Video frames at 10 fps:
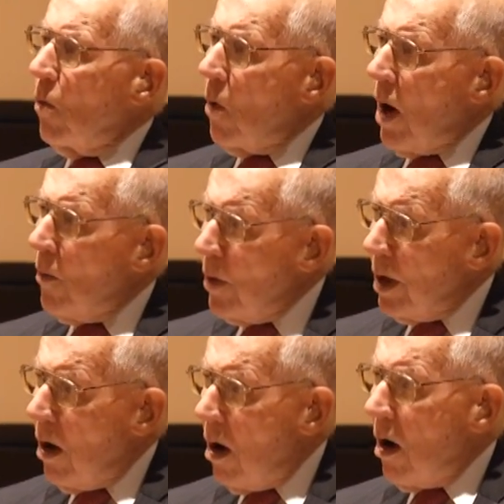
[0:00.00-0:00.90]
where we
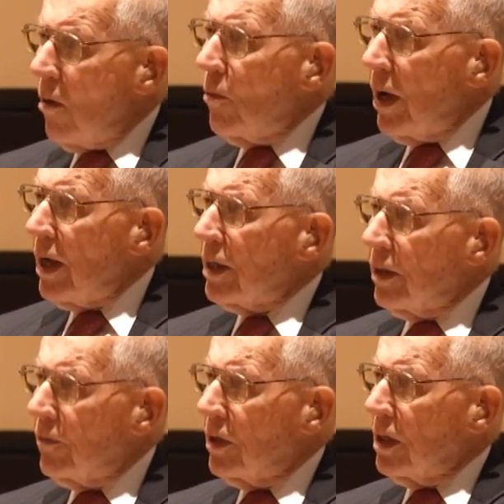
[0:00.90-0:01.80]
are
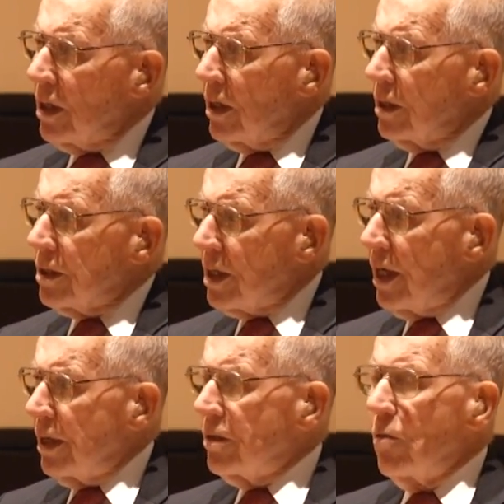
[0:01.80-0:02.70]
relative to the other
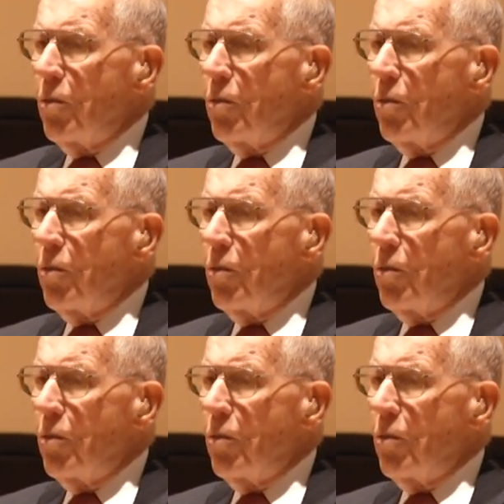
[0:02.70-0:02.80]
states.